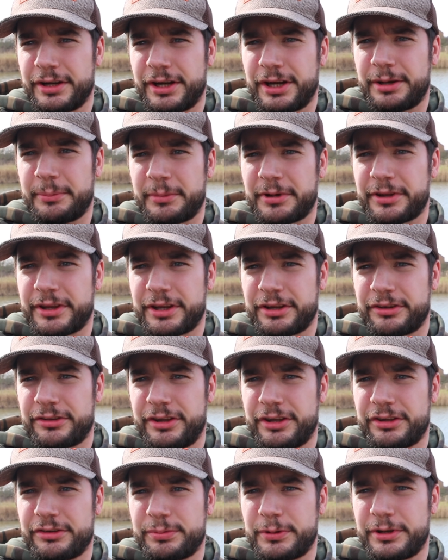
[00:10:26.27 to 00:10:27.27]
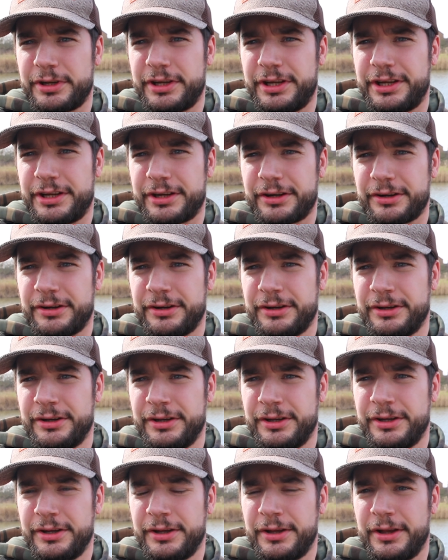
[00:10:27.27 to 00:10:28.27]
I think it's this one here.
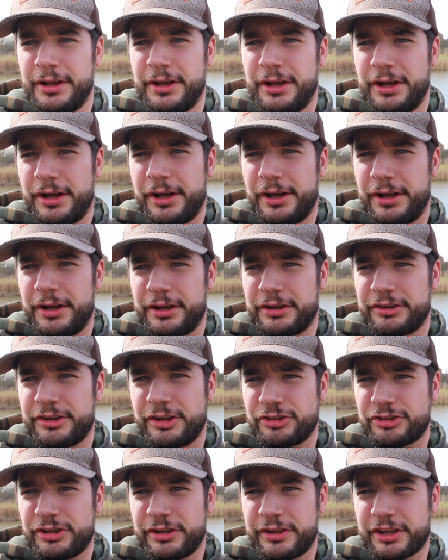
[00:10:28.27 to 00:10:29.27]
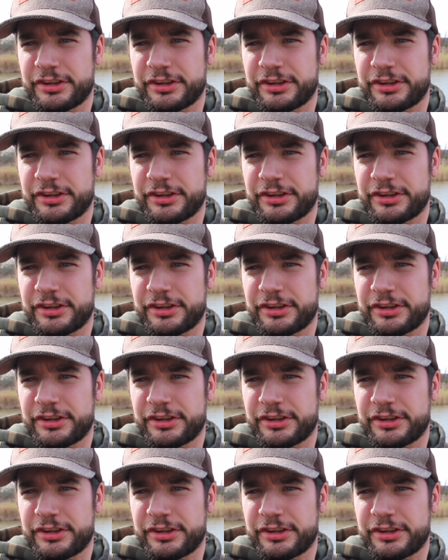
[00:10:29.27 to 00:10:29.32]
Essentially,